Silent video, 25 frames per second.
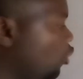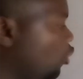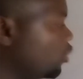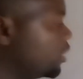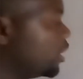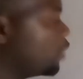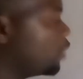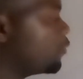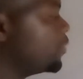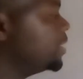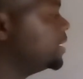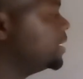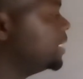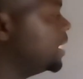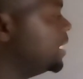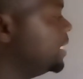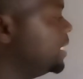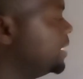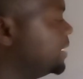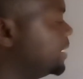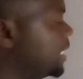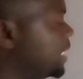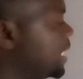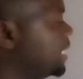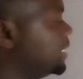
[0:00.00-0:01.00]
all the question
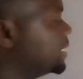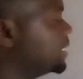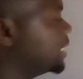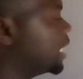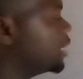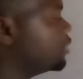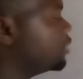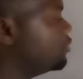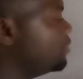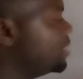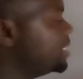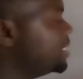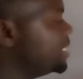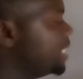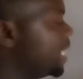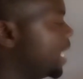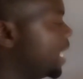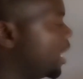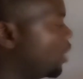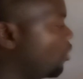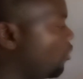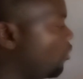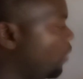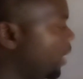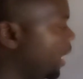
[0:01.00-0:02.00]
it says calculate
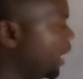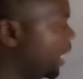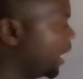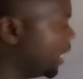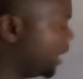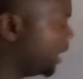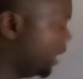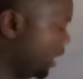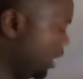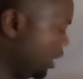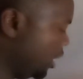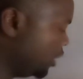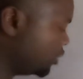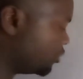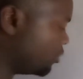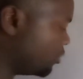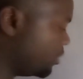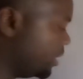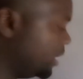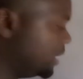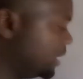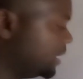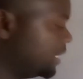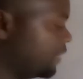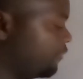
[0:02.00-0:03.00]
angle A,
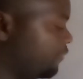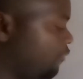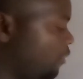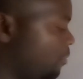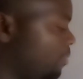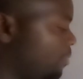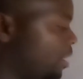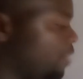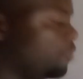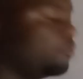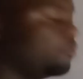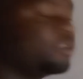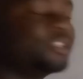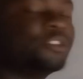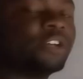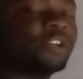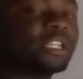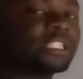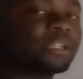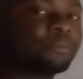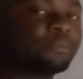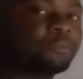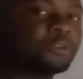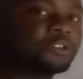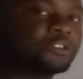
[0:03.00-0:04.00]
so this is the formula which you
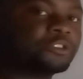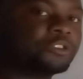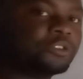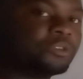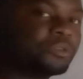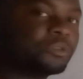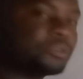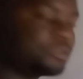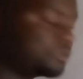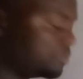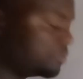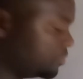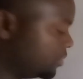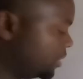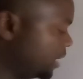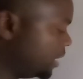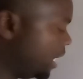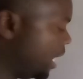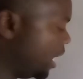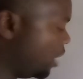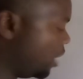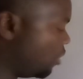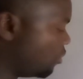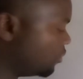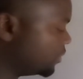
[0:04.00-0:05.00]
are supposed to use to
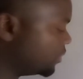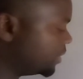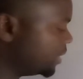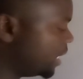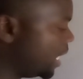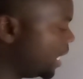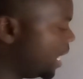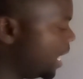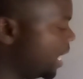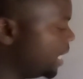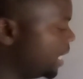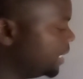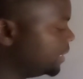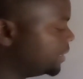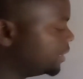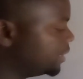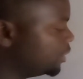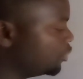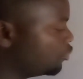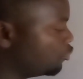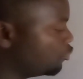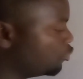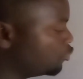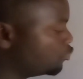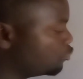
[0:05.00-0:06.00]
say cos A is
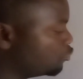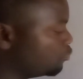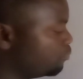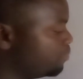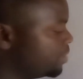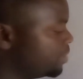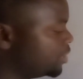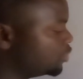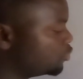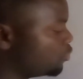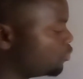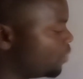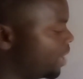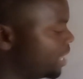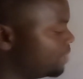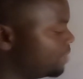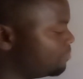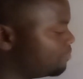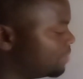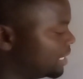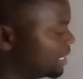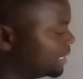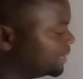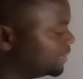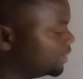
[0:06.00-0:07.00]
equal to B
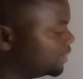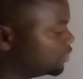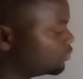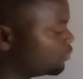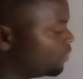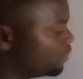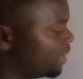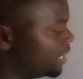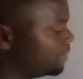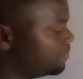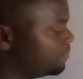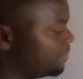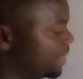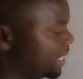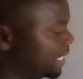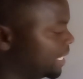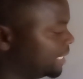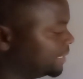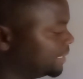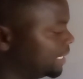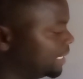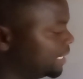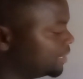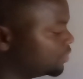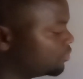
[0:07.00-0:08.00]
squared plus C squared
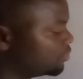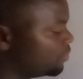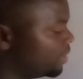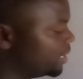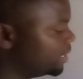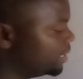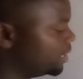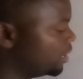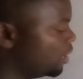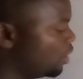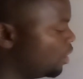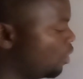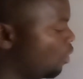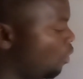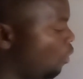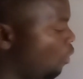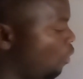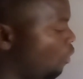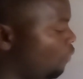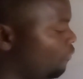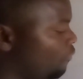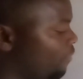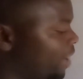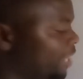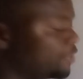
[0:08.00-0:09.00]
minus A squared
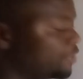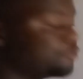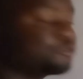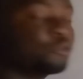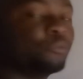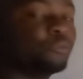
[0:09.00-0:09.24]
over